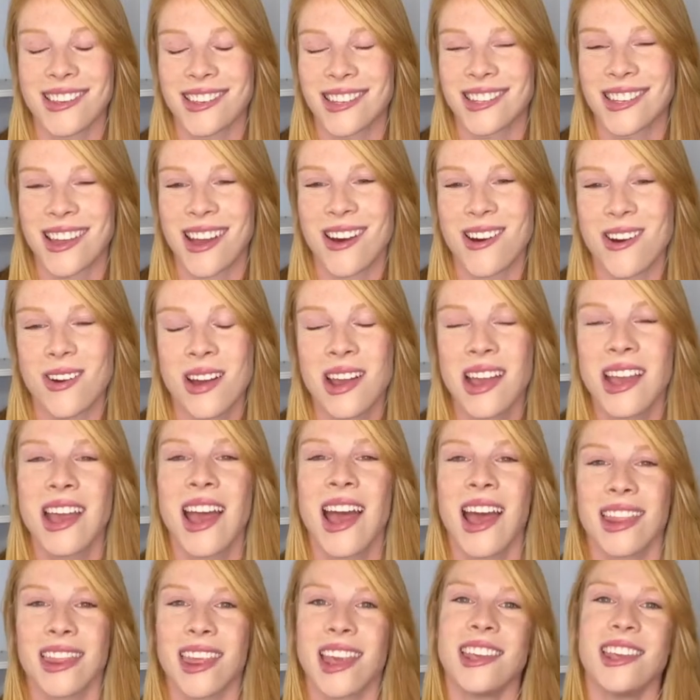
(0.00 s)
So
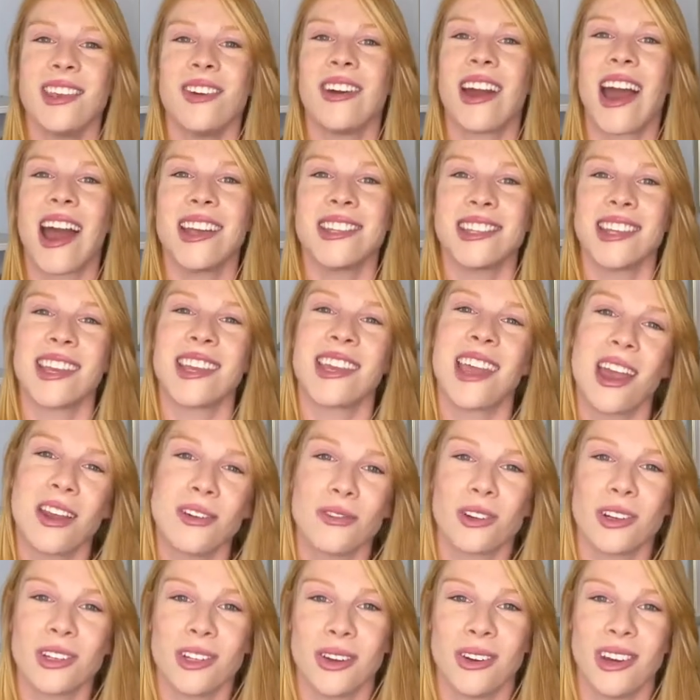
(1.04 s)
thank you guys again
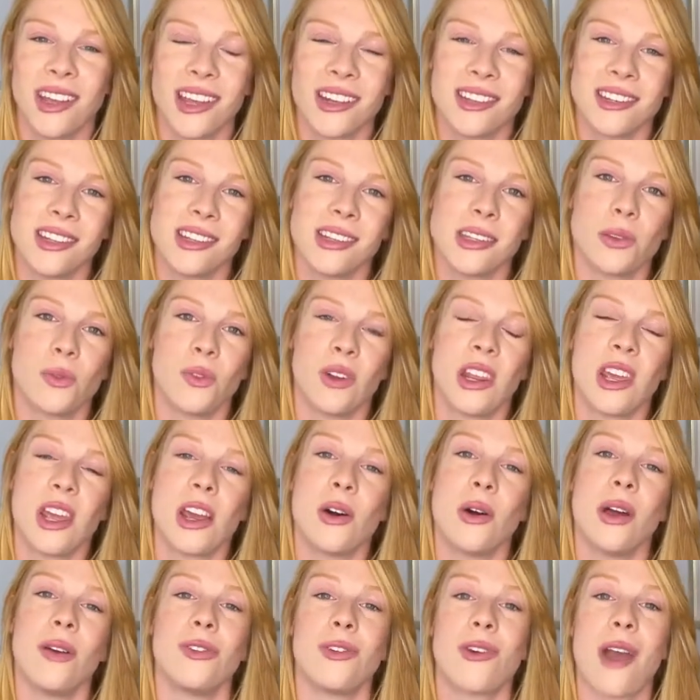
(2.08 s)
for tuning into this video.
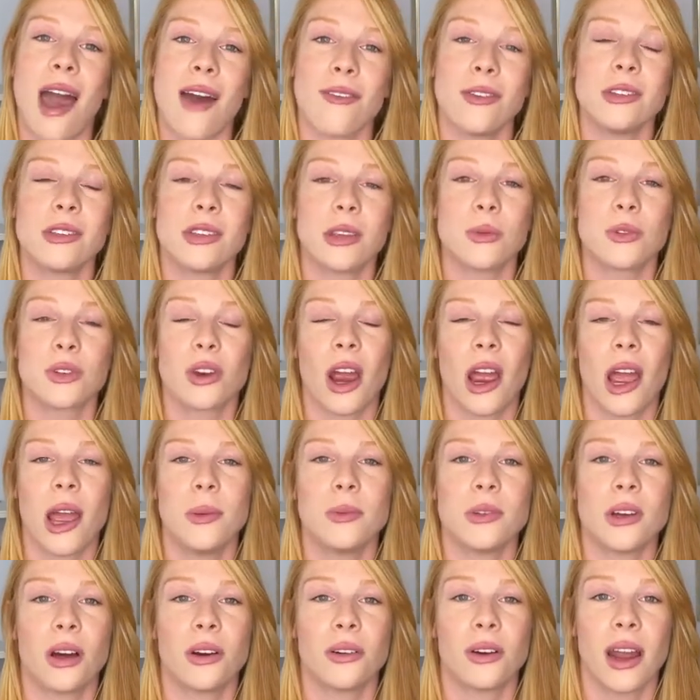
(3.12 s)
If you haven't
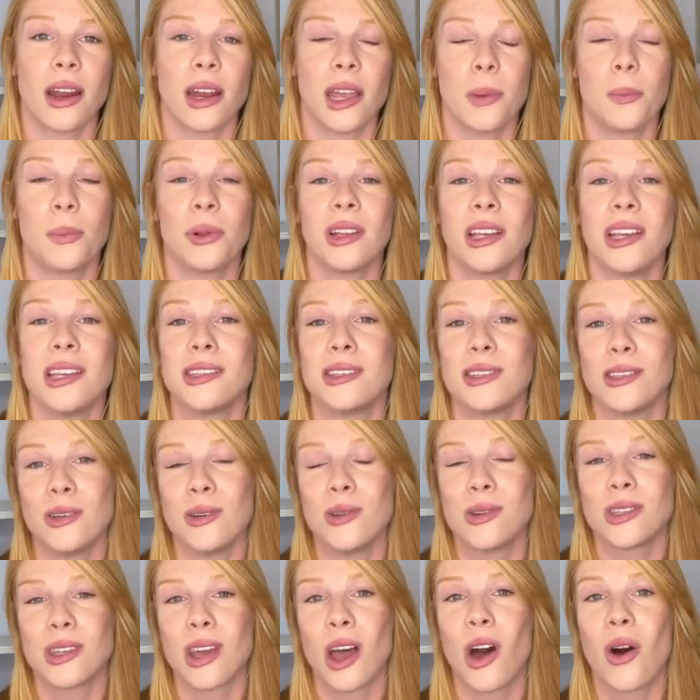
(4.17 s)
subscribed already, please do
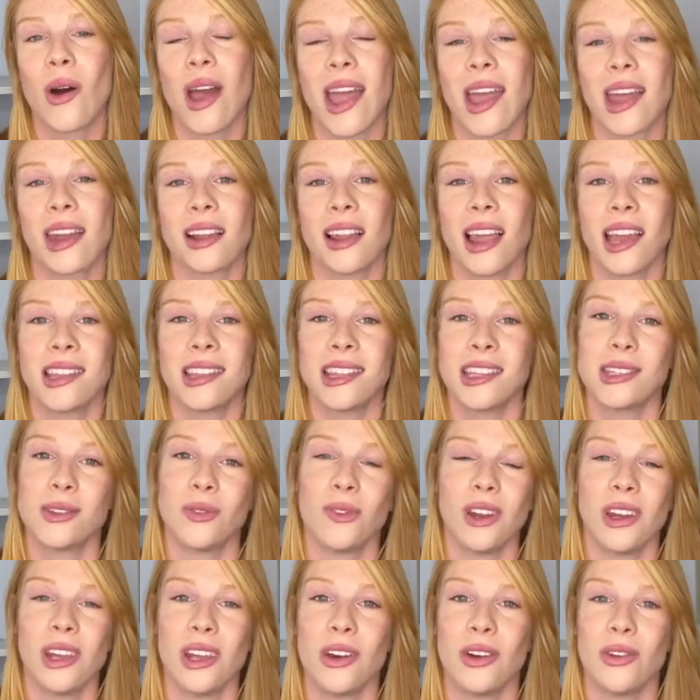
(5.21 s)
so and like this
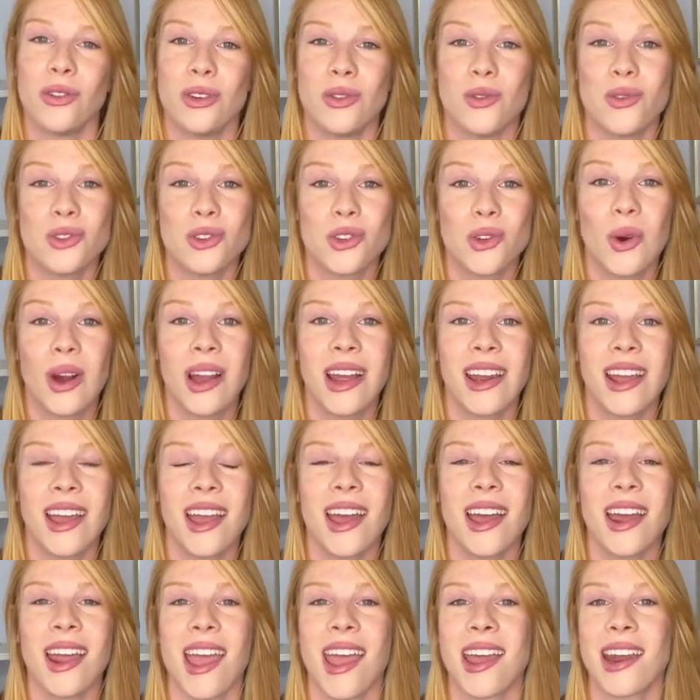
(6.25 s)
video if you enjoyed
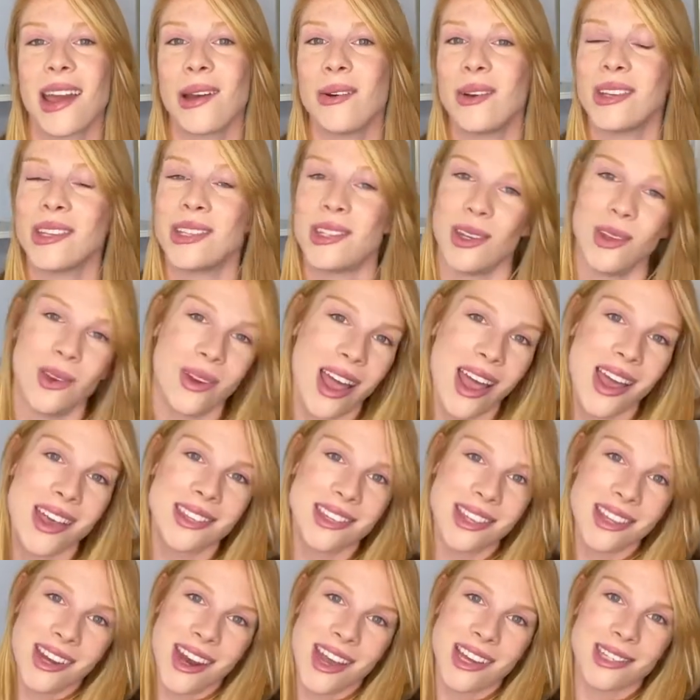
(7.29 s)
it. And I will see you guys
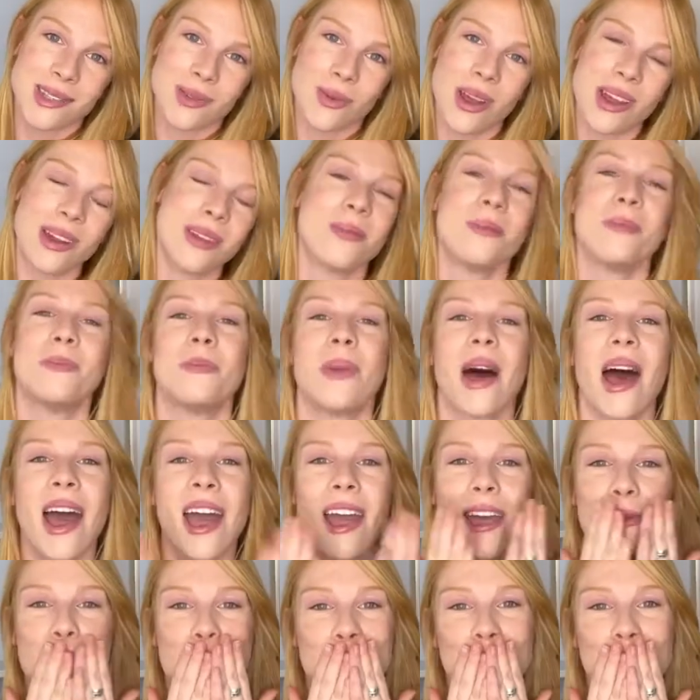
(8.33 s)
in the next one. Bye.